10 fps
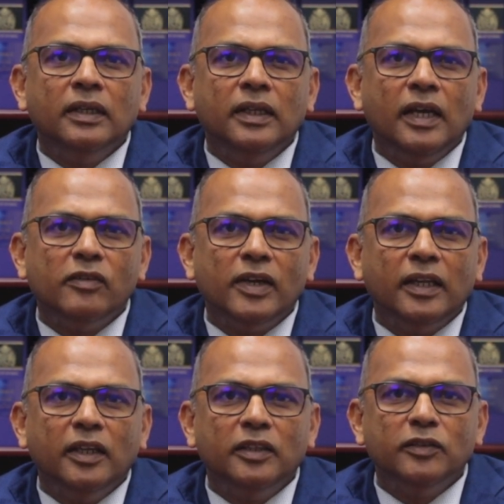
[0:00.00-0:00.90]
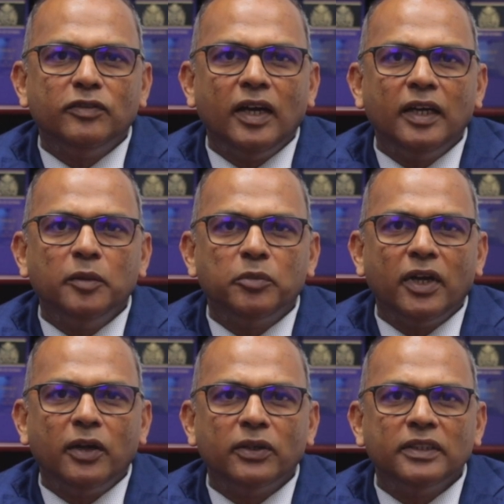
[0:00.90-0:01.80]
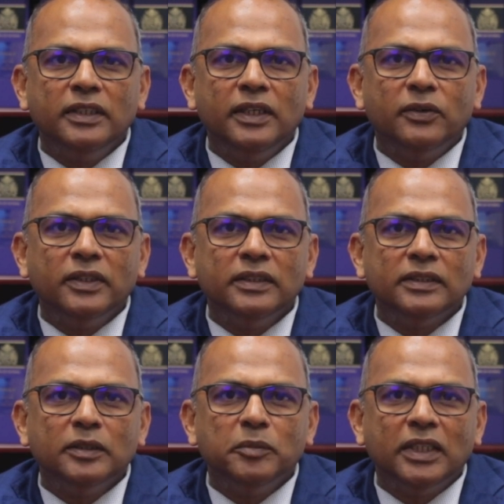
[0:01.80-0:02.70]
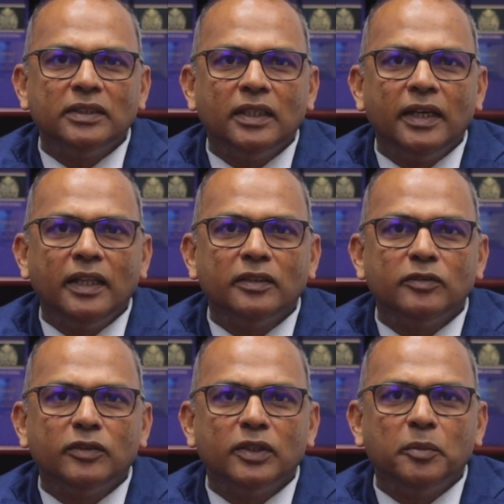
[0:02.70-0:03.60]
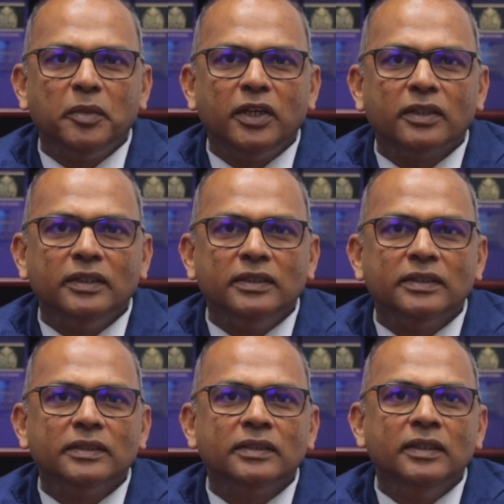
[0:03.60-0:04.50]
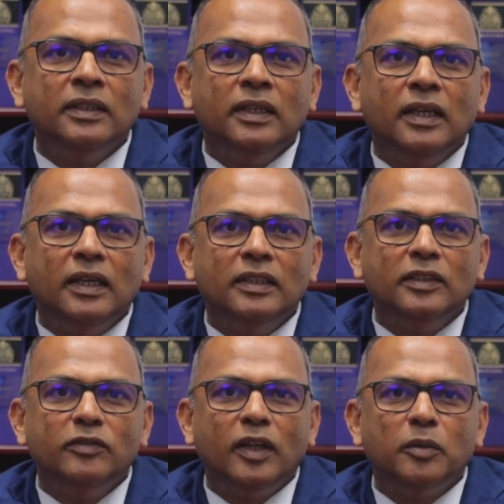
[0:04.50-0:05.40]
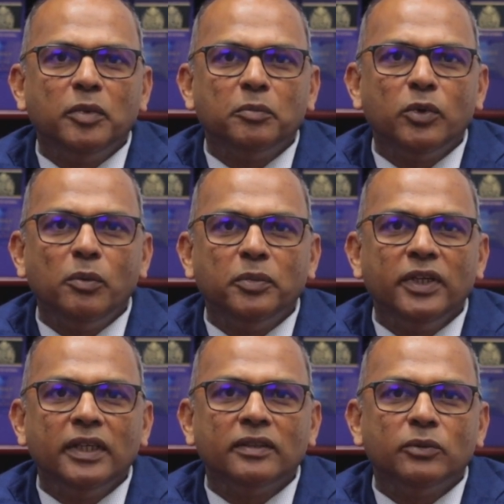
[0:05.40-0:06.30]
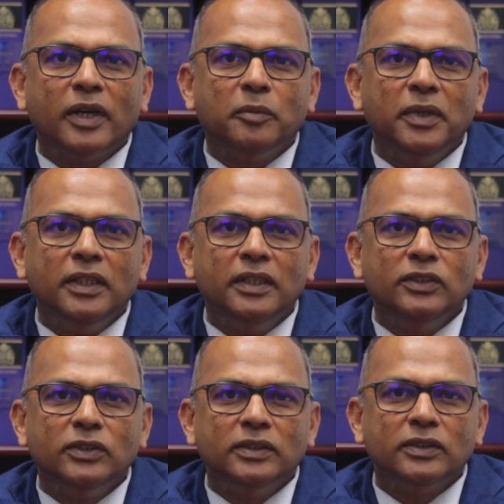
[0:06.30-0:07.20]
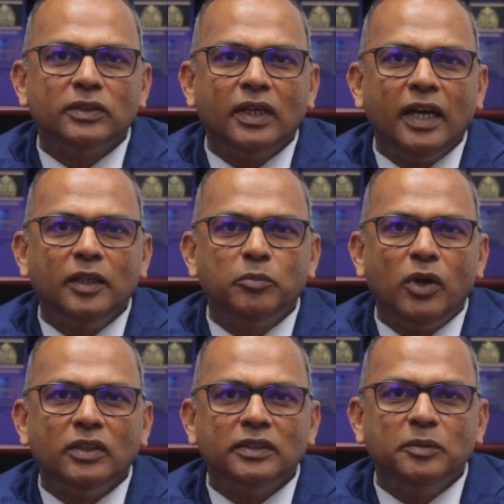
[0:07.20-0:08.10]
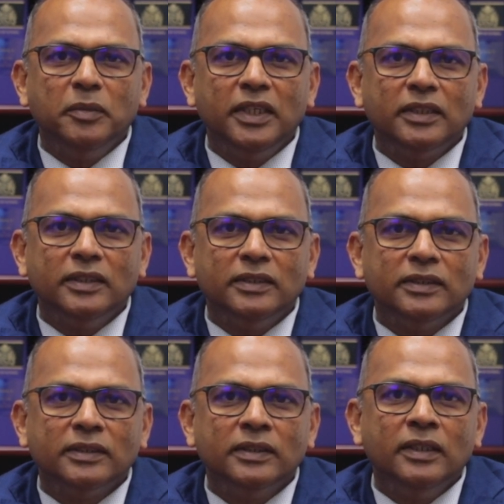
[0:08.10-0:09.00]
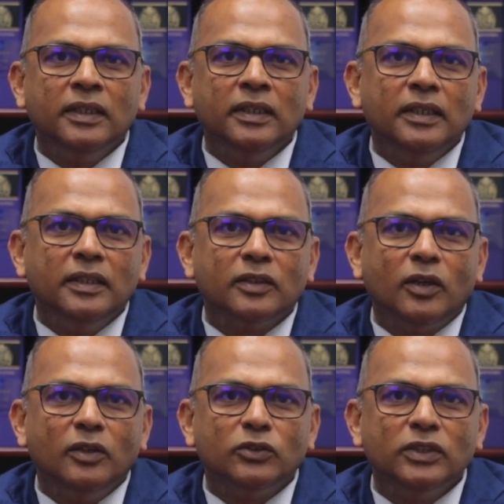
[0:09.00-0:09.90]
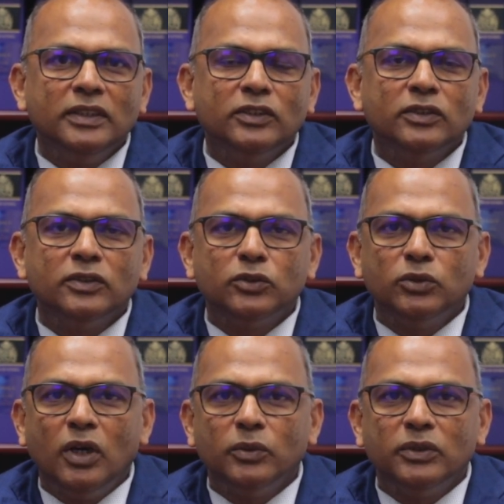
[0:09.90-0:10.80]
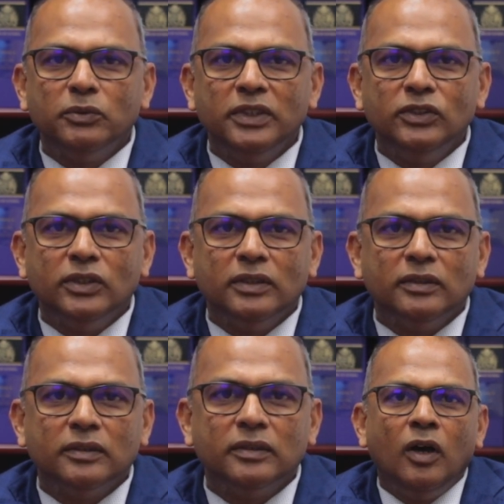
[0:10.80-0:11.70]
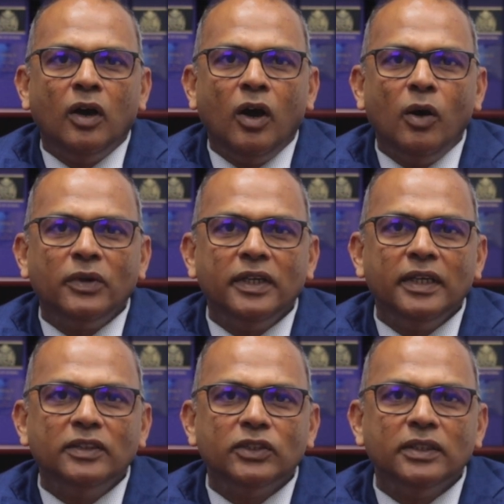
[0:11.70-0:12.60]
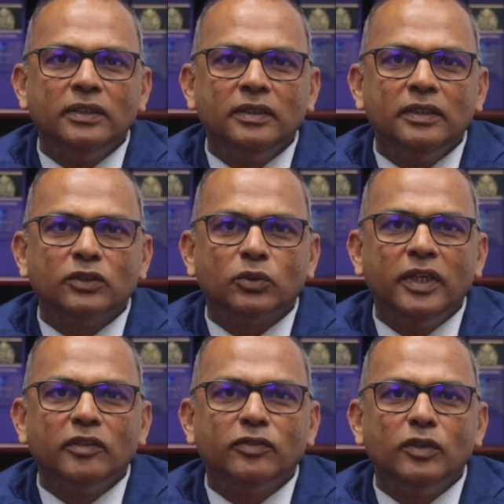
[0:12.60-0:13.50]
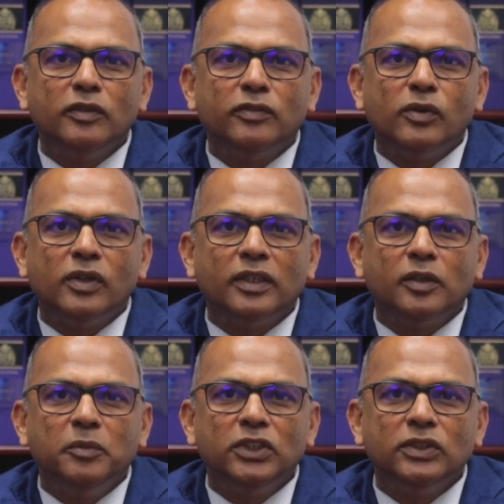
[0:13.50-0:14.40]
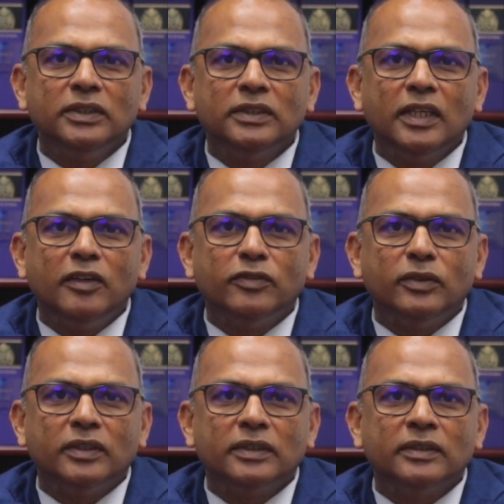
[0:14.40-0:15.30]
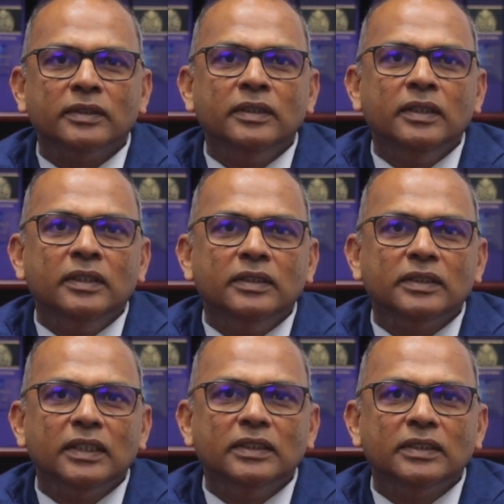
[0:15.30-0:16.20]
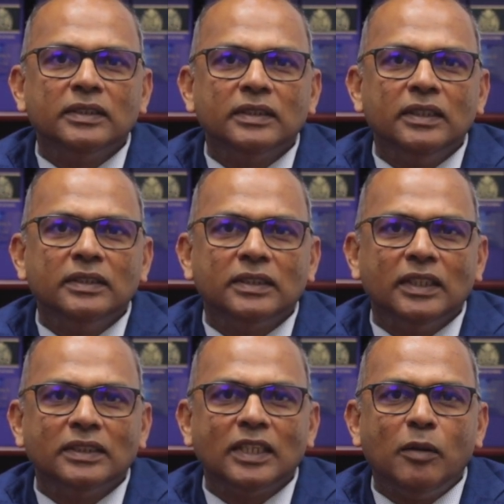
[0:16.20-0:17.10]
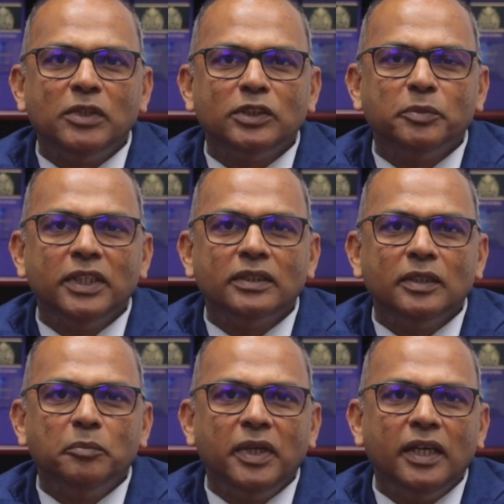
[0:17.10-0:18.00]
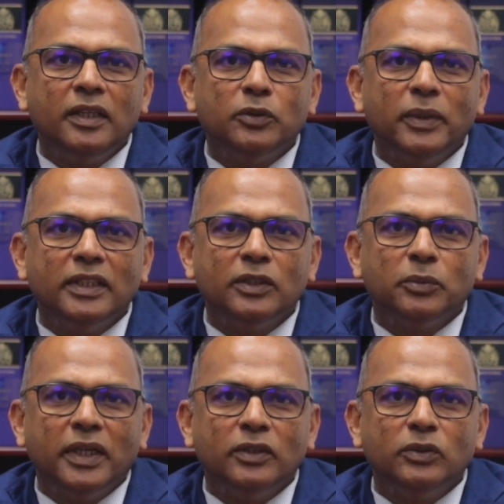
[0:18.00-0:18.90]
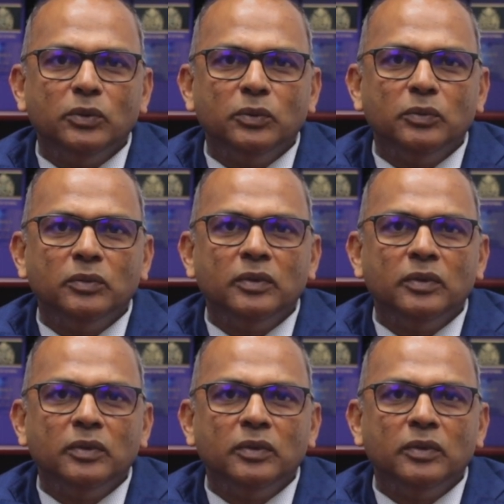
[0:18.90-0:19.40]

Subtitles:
They have identified priority areas in mental health for the Americas and develop appropriate recommendations to guide policymakers in countries throughout the region. Our nation is grateful for the Commission's effort since its establishment in May 2022.